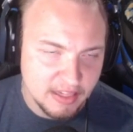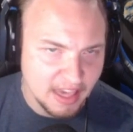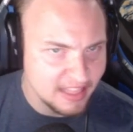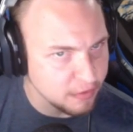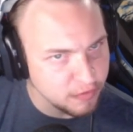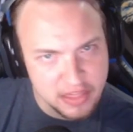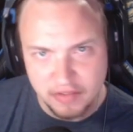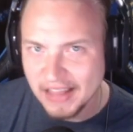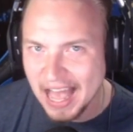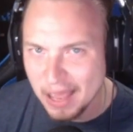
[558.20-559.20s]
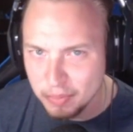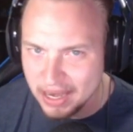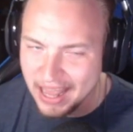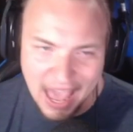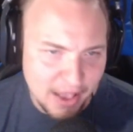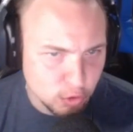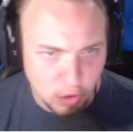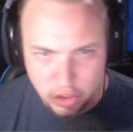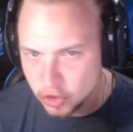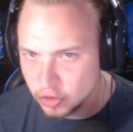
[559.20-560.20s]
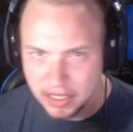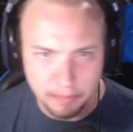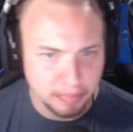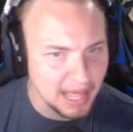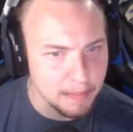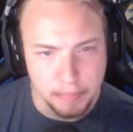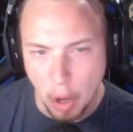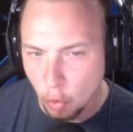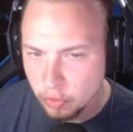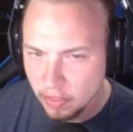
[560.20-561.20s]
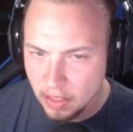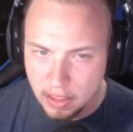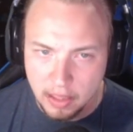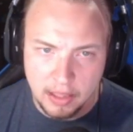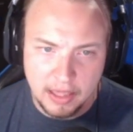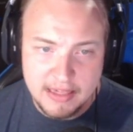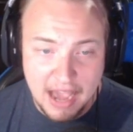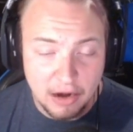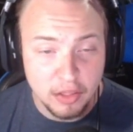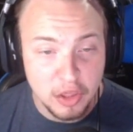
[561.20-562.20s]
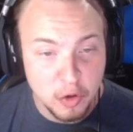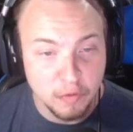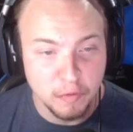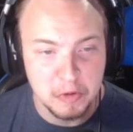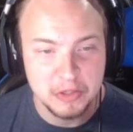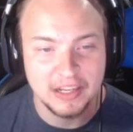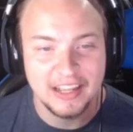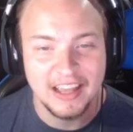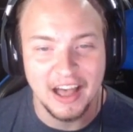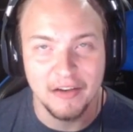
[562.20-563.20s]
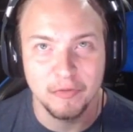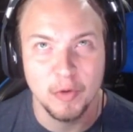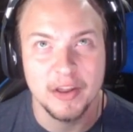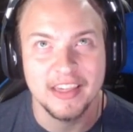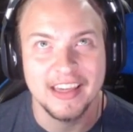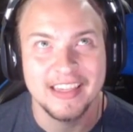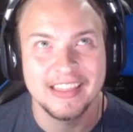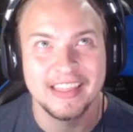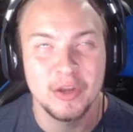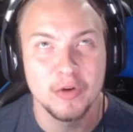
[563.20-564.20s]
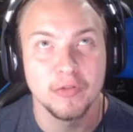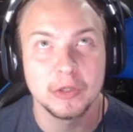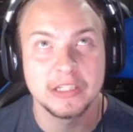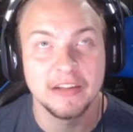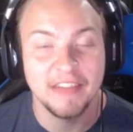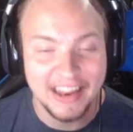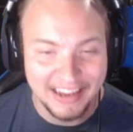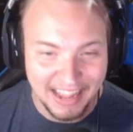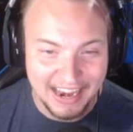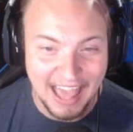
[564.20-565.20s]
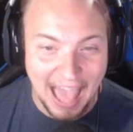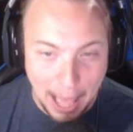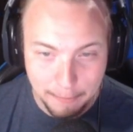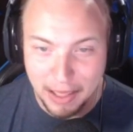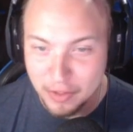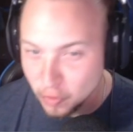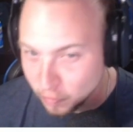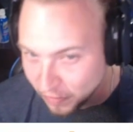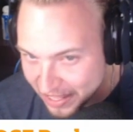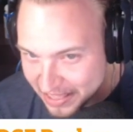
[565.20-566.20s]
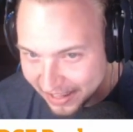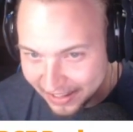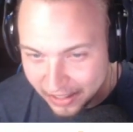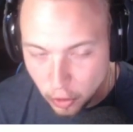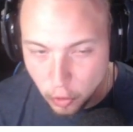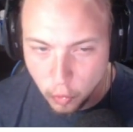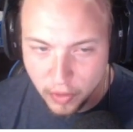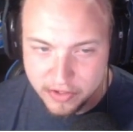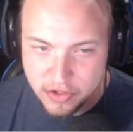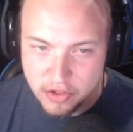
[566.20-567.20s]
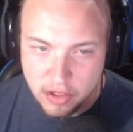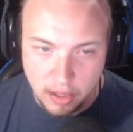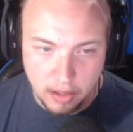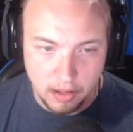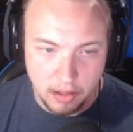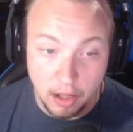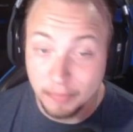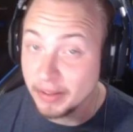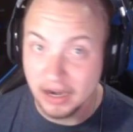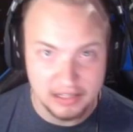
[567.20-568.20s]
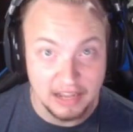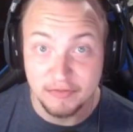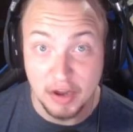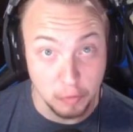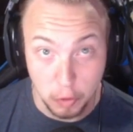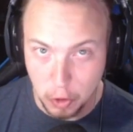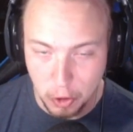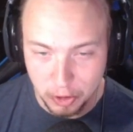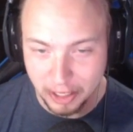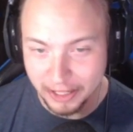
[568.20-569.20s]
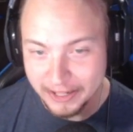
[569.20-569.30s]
a defensive lineman, edge rusher, can play both. He's out of the University of, It's the University of Indiana at Pennsylvania, which I'll be honest, I've never heard.